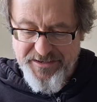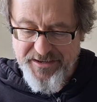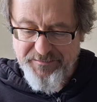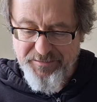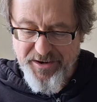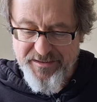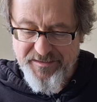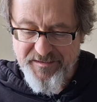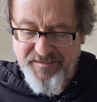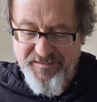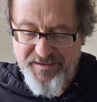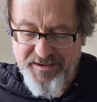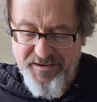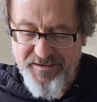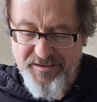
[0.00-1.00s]
He bought this
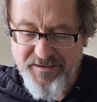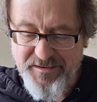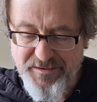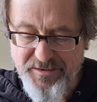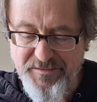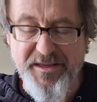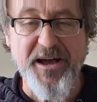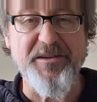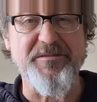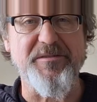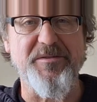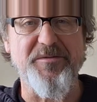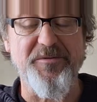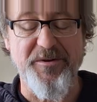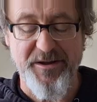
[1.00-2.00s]
in
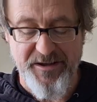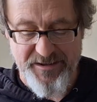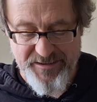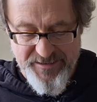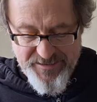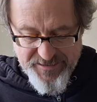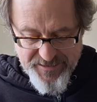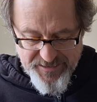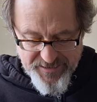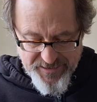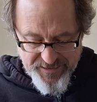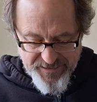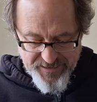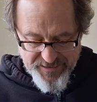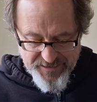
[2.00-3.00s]
2003,
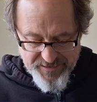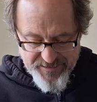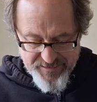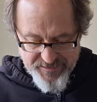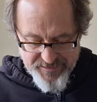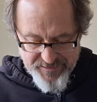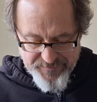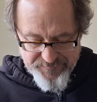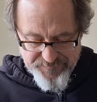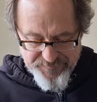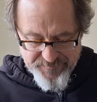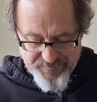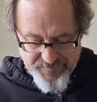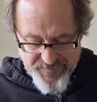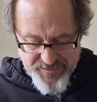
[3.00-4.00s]
and
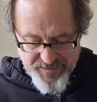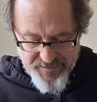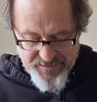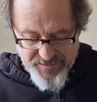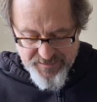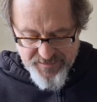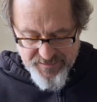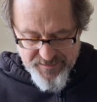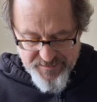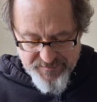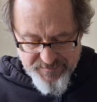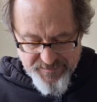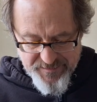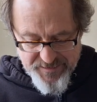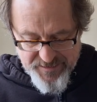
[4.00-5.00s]

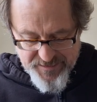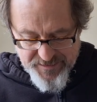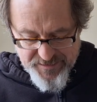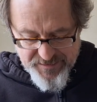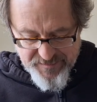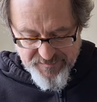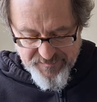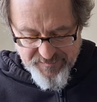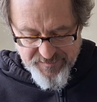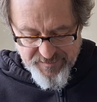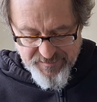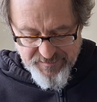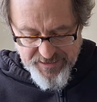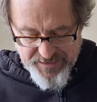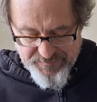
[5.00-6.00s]
let's
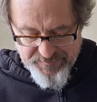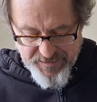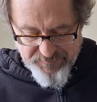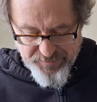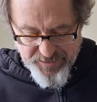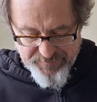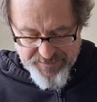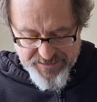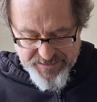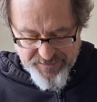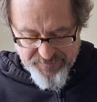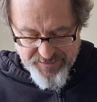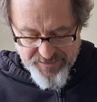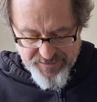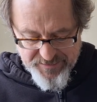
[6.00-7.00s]
see, yeah, I pretty much
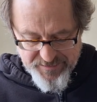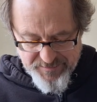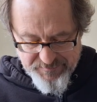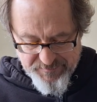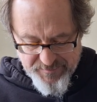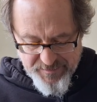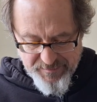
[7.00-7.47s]
covered all the